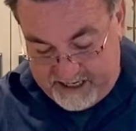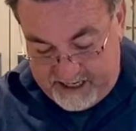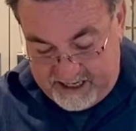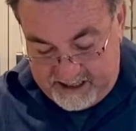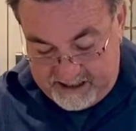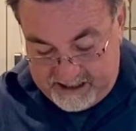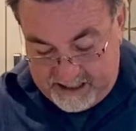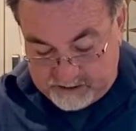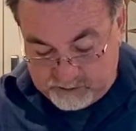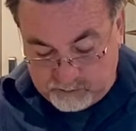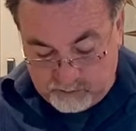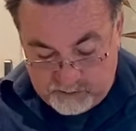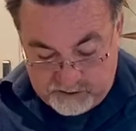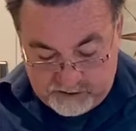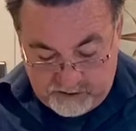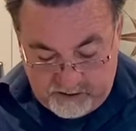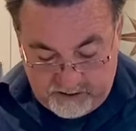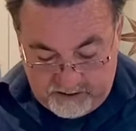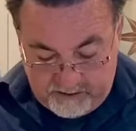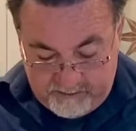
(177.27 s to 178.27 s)
that's what we're
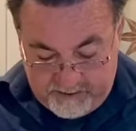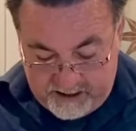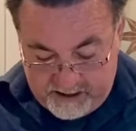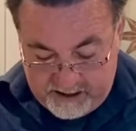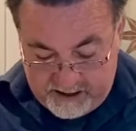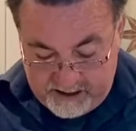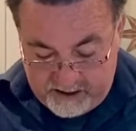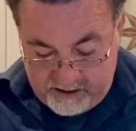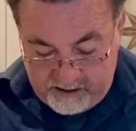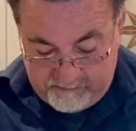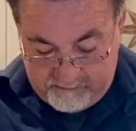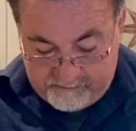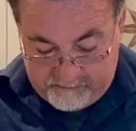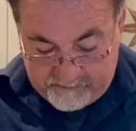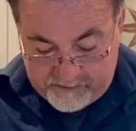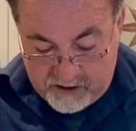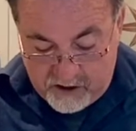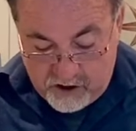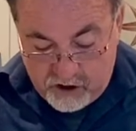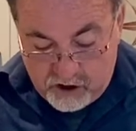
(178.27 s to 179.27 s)
talking about here,
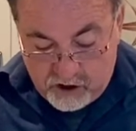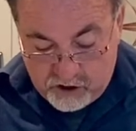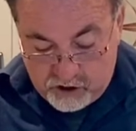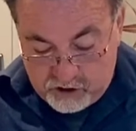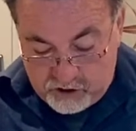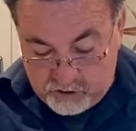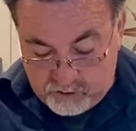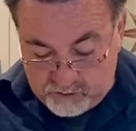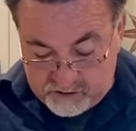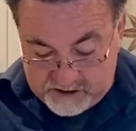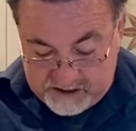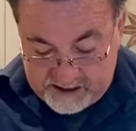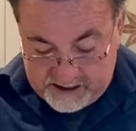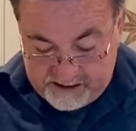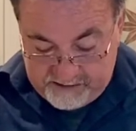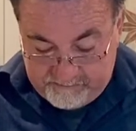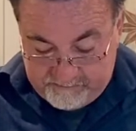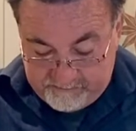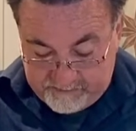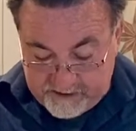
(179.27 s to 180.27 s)

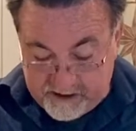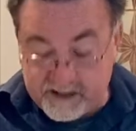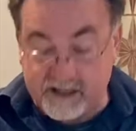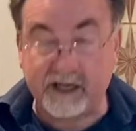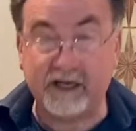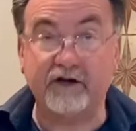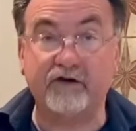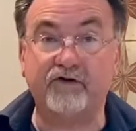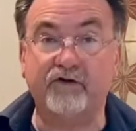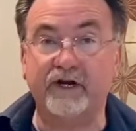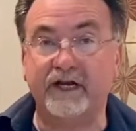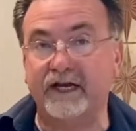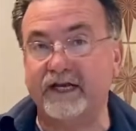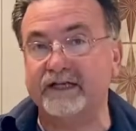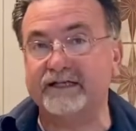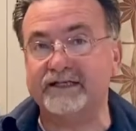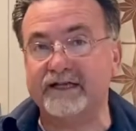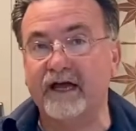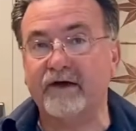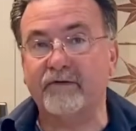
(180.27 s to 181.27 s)
using the ingredients that